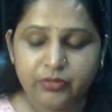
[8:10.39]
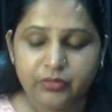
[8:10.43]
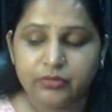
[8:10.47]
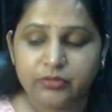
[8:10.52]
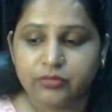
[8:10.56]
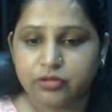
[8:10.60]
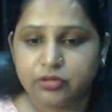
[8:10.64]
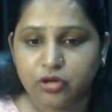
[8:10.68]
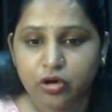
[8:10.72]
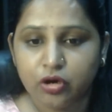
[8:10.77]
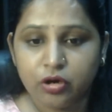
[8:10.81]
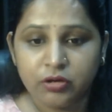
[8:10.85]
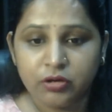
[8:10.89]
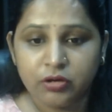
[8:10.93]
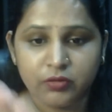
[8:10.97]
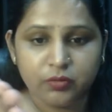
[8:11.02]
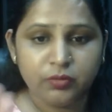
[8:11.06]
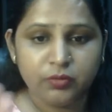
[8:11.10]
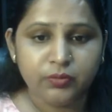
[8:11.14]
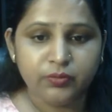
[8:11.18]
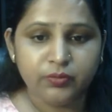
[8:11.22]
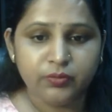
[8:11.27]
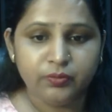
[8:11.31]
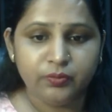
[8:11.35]
So
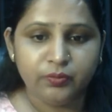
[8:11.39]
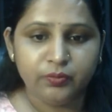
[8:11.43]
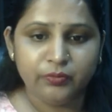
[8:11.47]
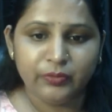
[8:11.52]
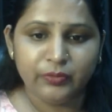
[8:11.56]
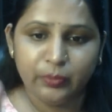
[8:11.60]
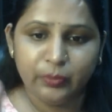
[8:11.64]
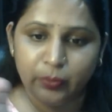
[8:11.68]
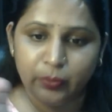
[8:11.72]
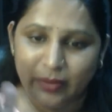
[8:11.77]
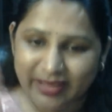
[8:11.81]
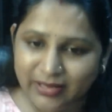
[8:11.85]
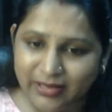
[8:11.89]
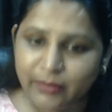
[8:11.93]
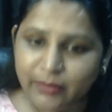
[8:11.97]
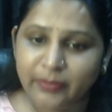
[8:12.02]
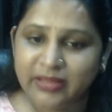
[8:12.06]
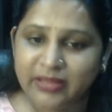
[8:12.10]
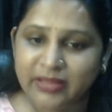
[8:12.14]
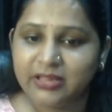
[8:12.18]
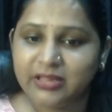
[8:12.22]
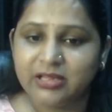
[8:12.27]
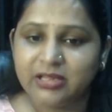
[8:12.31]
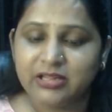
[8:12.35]
very
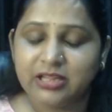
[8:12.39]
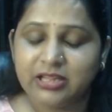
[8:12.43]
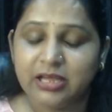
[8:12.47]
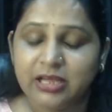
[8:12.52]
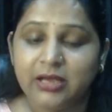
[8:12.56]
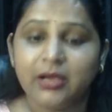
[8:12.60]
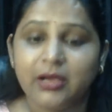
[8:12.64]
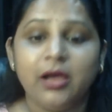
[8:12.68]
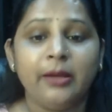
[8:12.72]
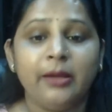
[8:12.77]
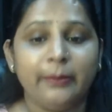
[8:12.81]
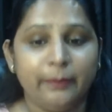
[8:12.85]
basic thing,